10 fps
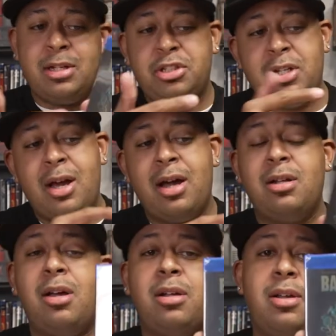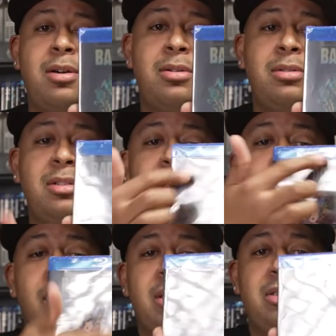She got hot dog nose, there's like
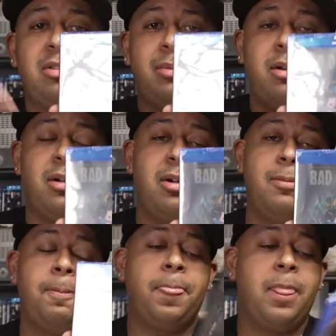monsters around her.